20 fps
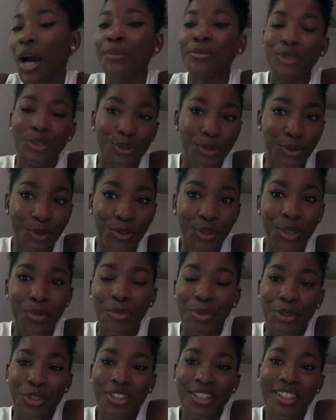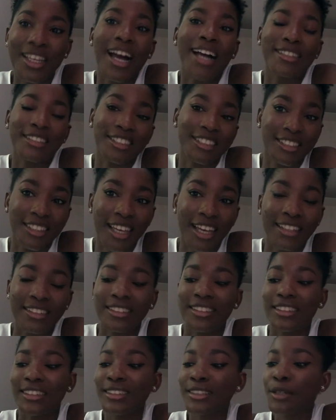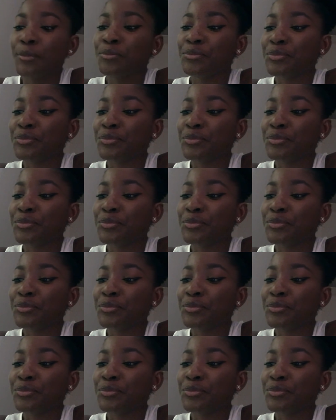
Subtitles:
I'm sorry, but I just had this.